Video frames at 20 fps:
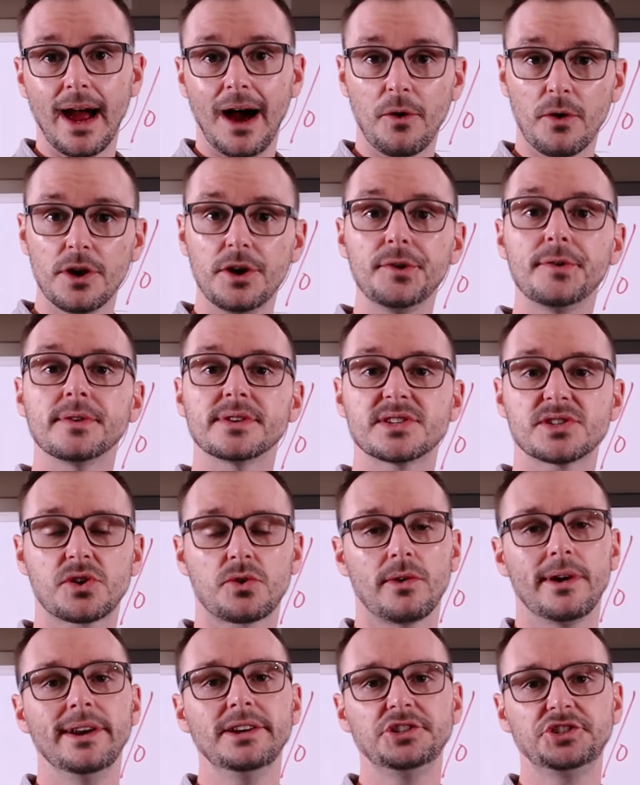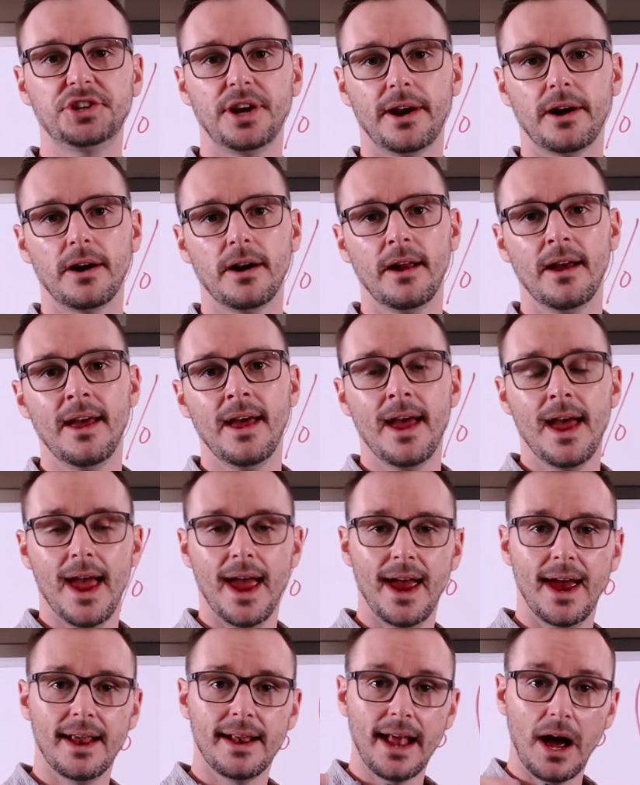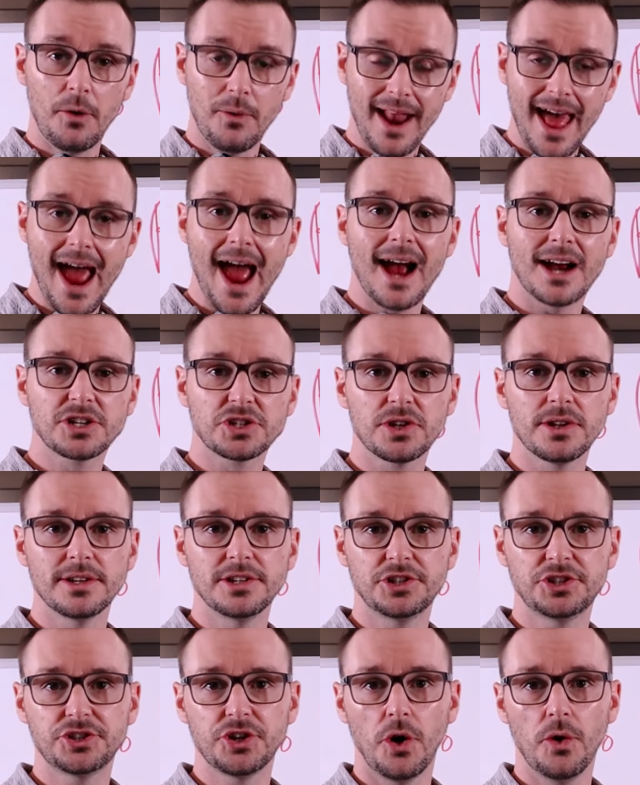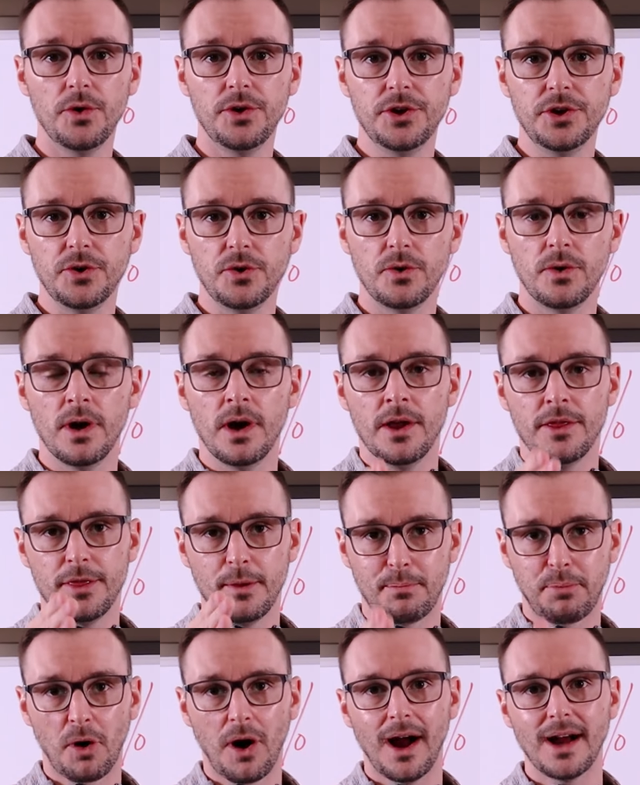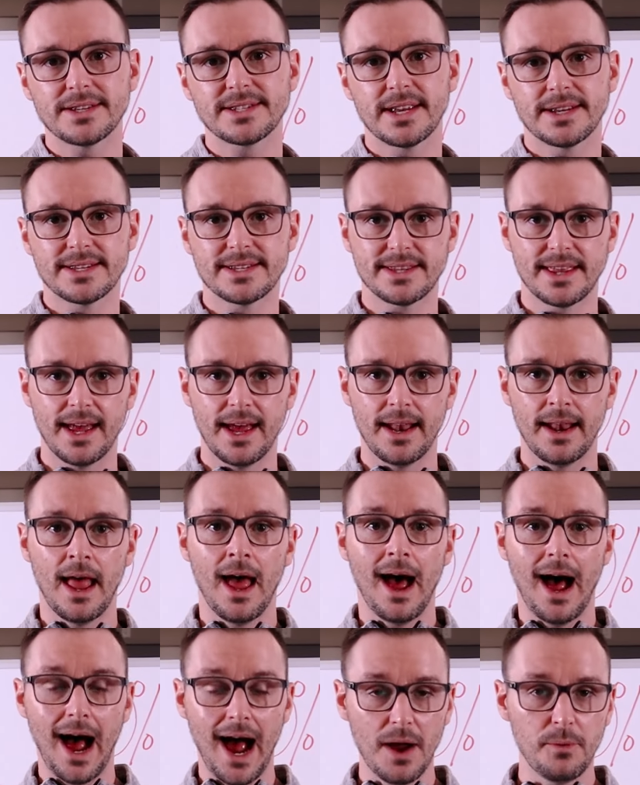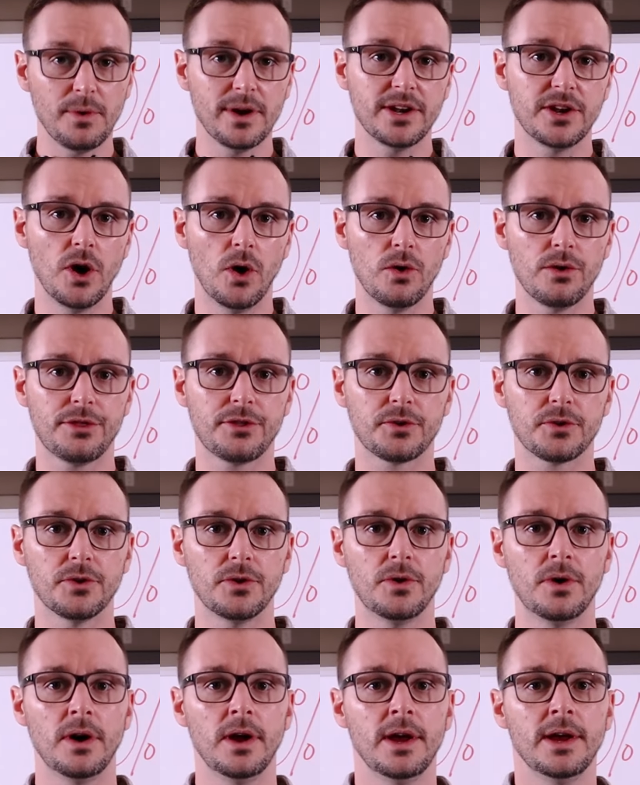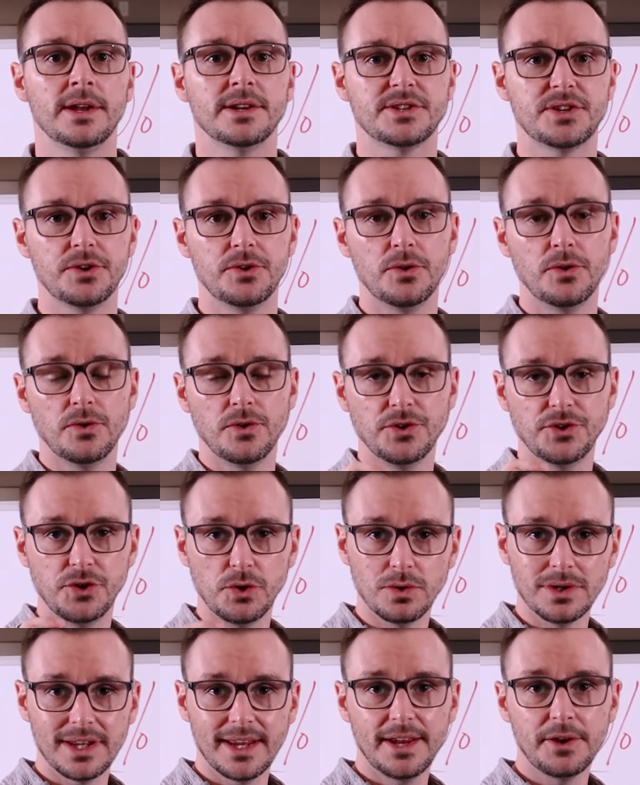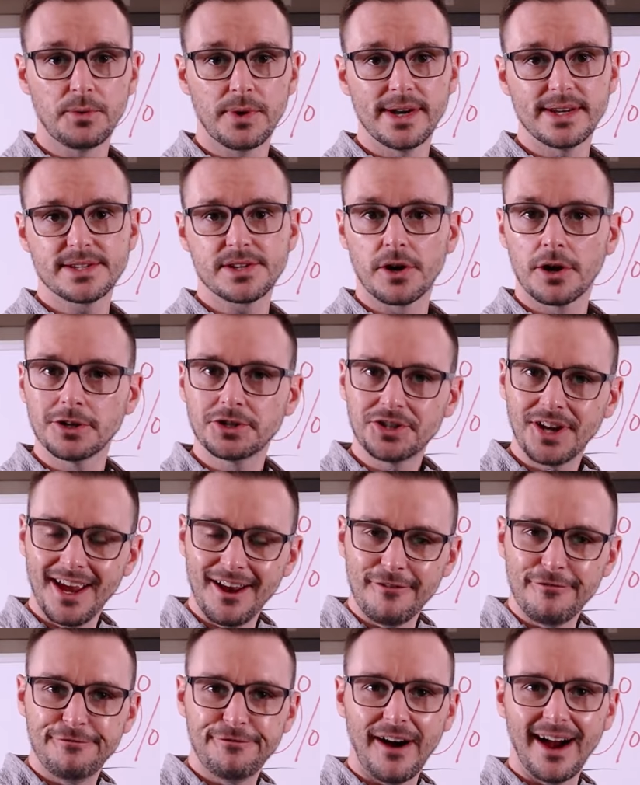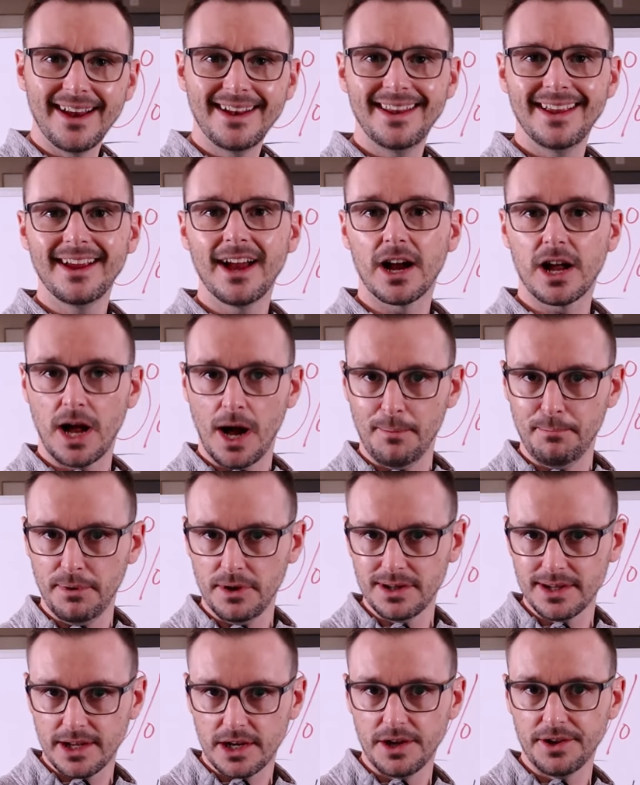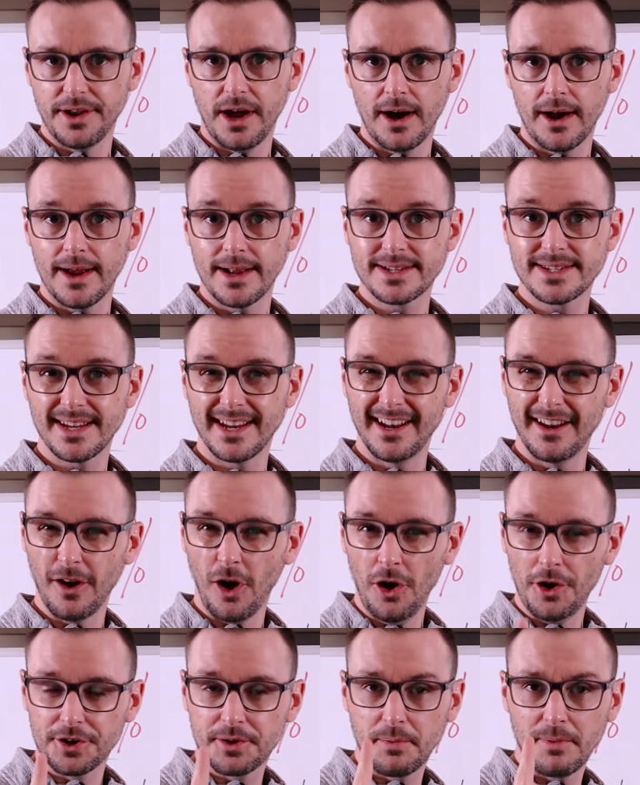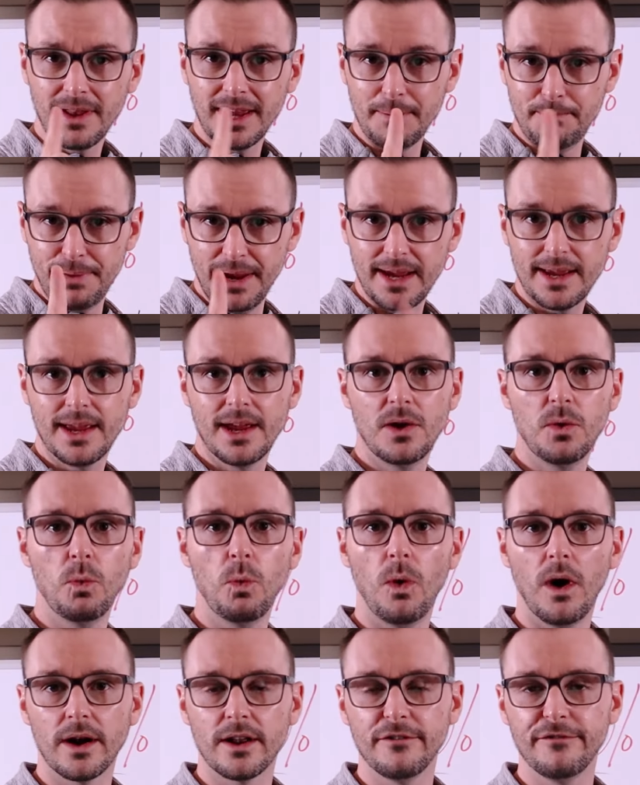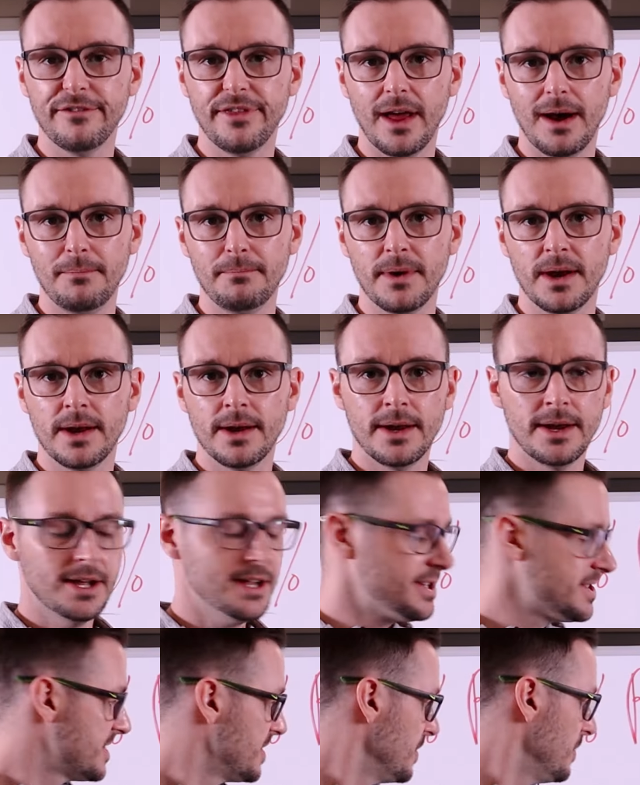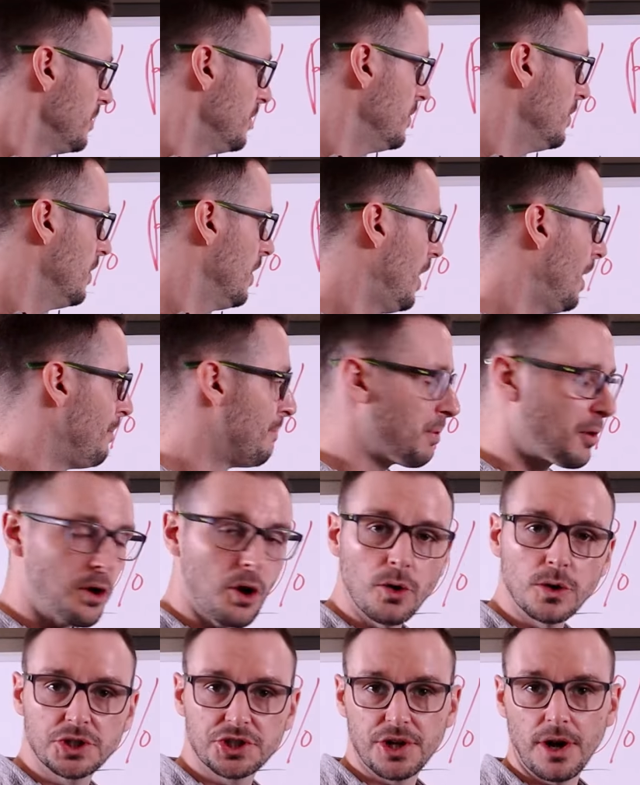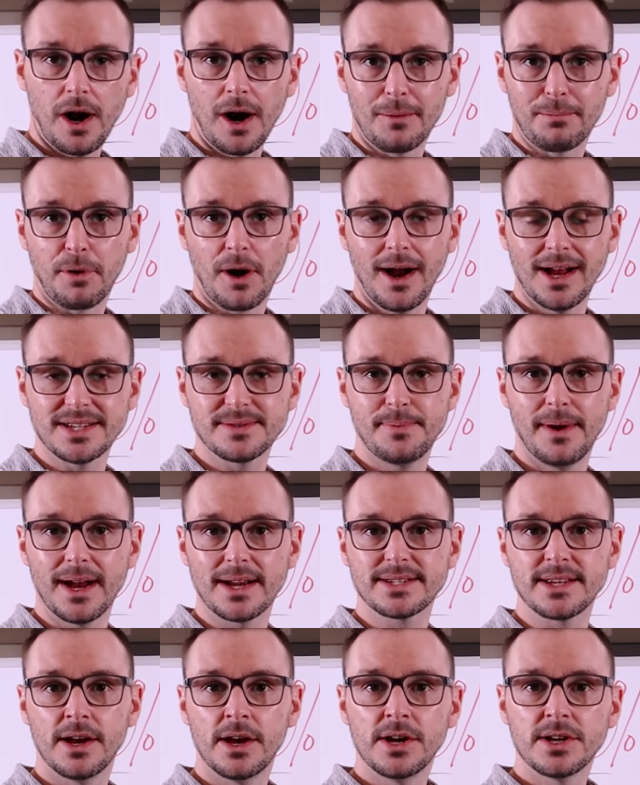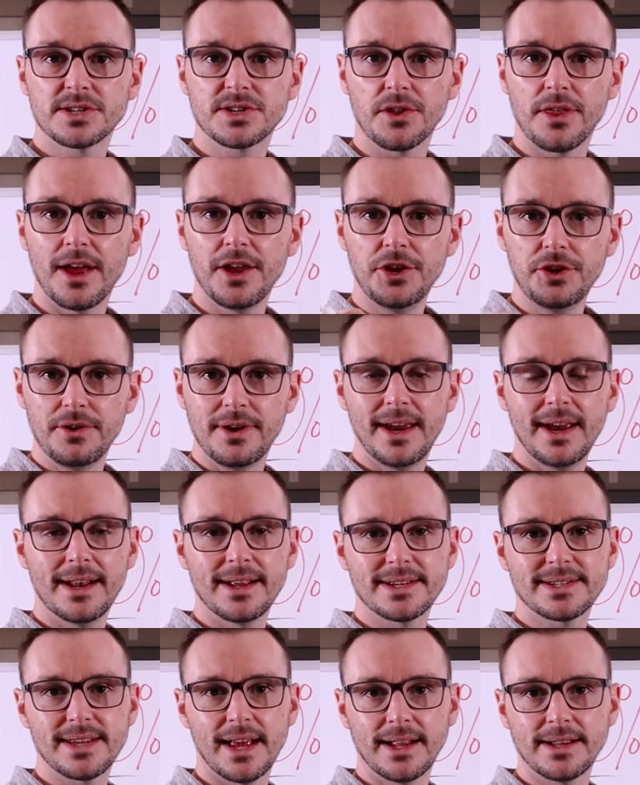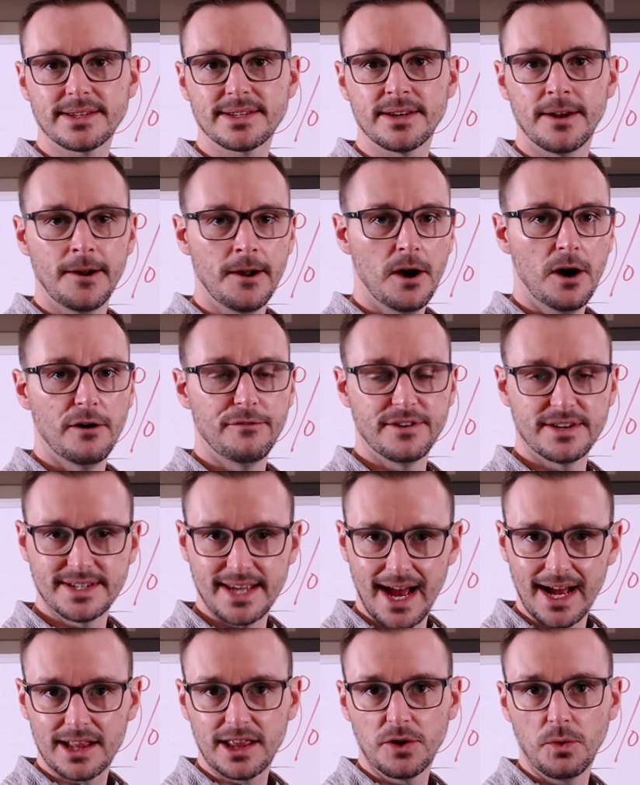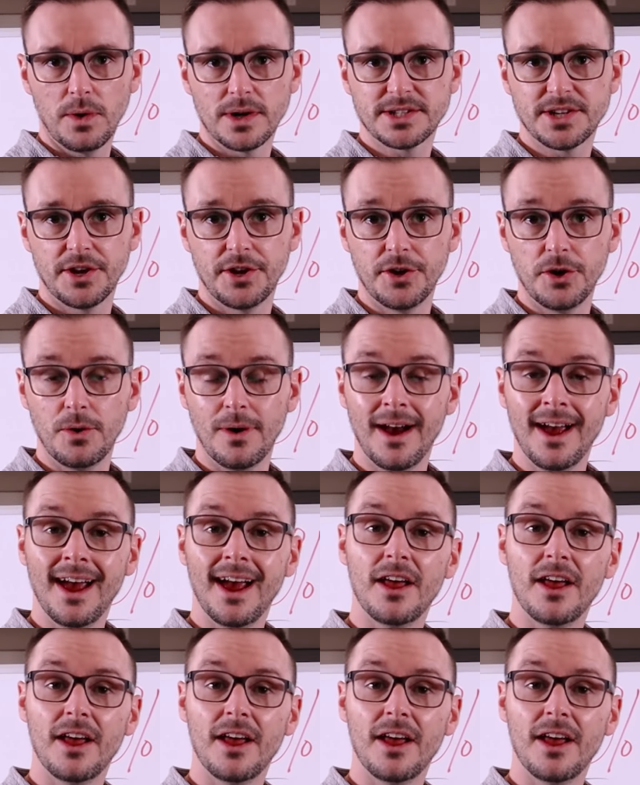I want to do a screen share, and I want to actually show you the process that I would go through to do lead research and finding a couple little nuggets and ultimately picking one of them to approach our prospects so that you get a sense of exactly what to do.